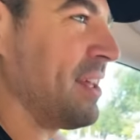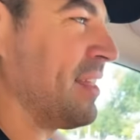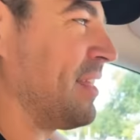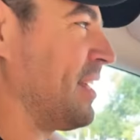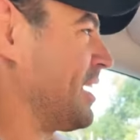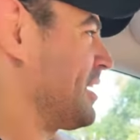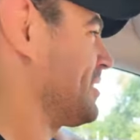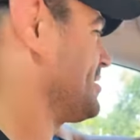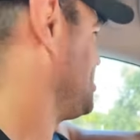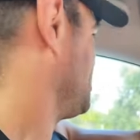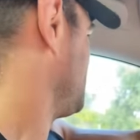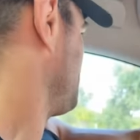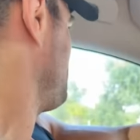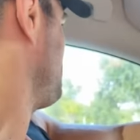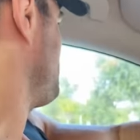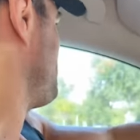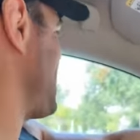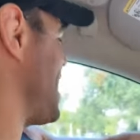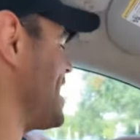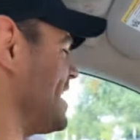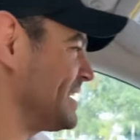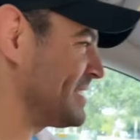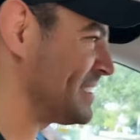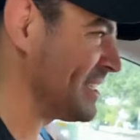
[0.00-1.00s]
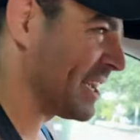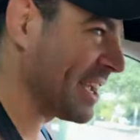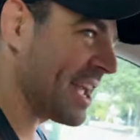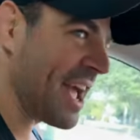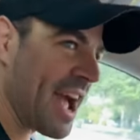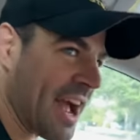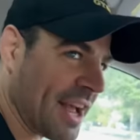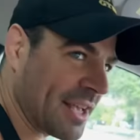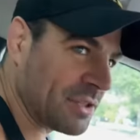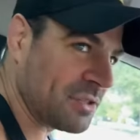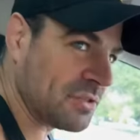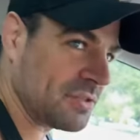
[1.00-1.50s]
like, just basic
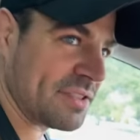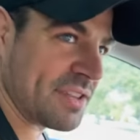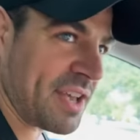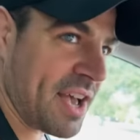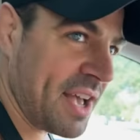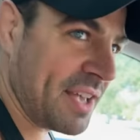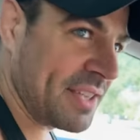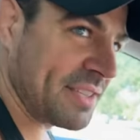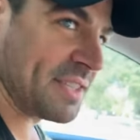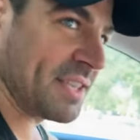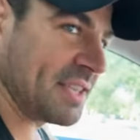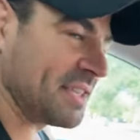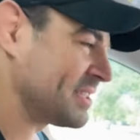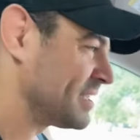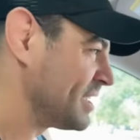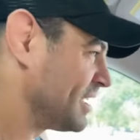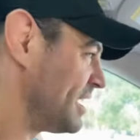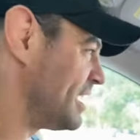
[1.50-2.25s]
exercises.